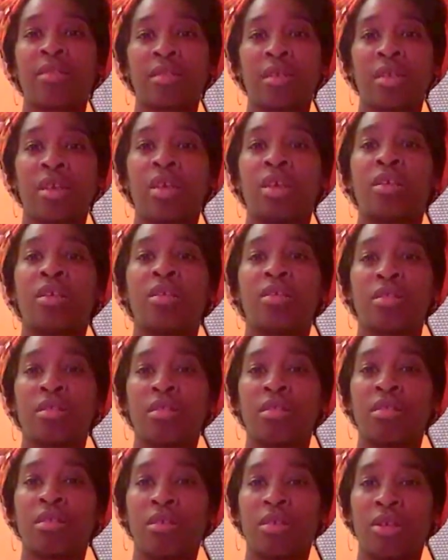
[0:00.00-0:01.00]
because
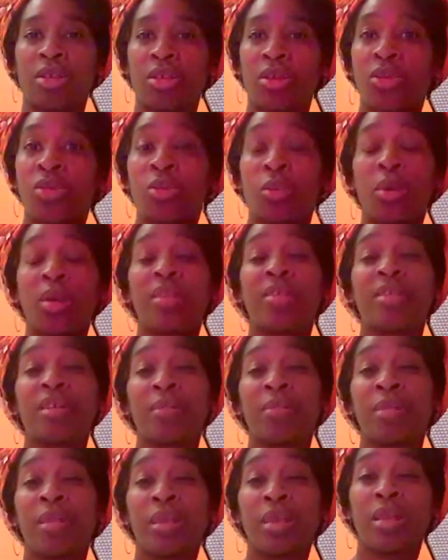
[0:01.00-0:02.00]
you're doing
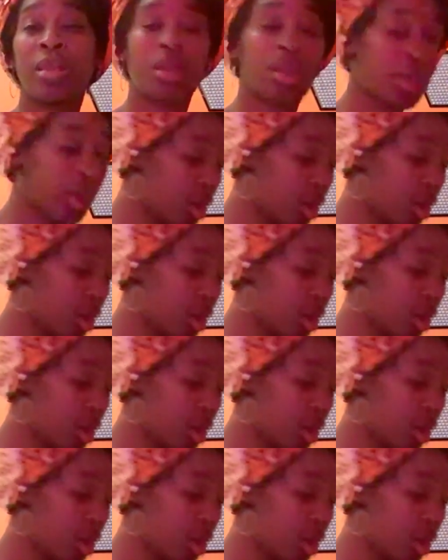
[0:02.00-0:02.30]
something,